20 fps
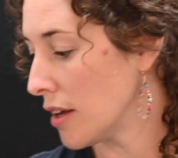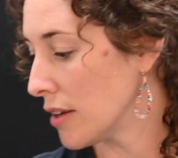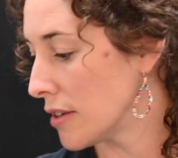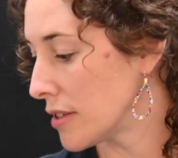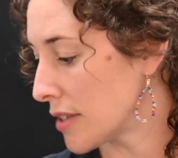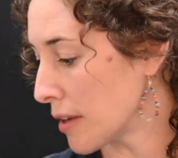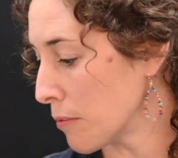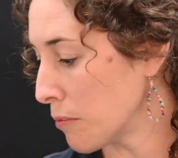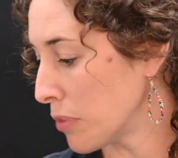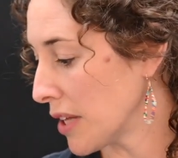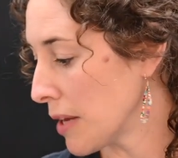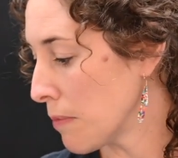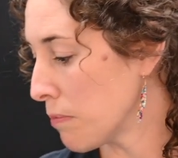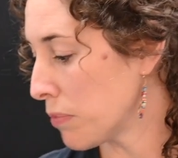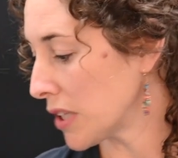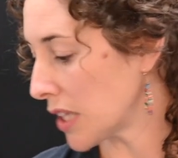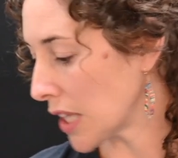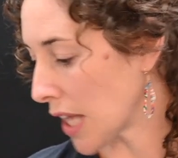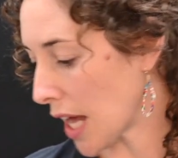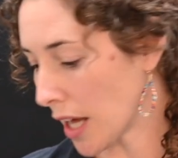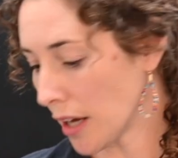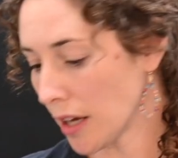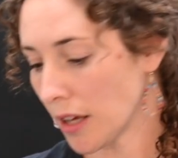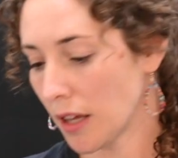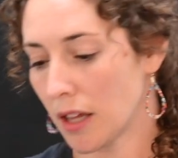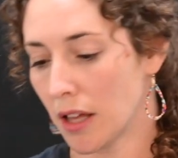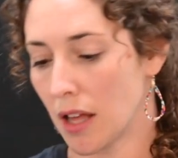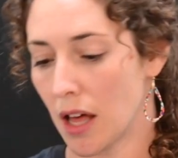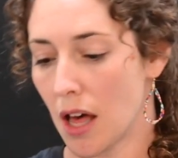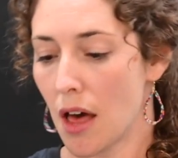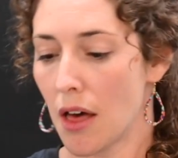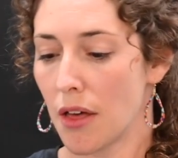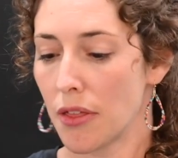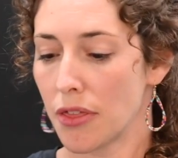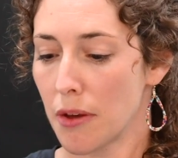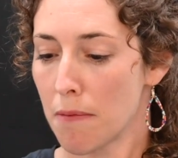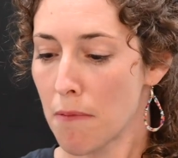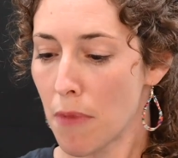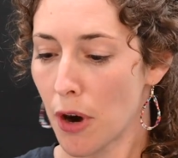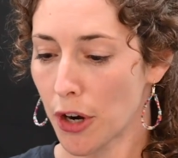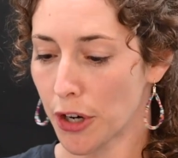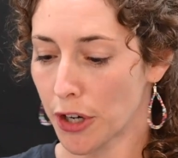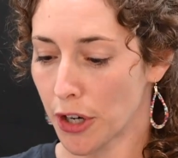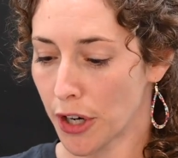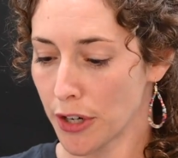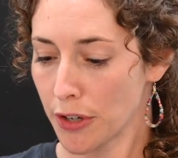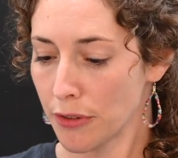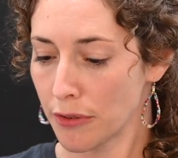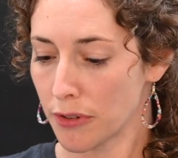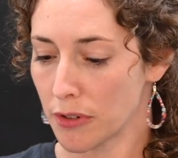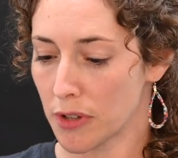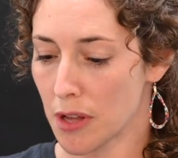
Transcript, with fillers: Simply plug the marker,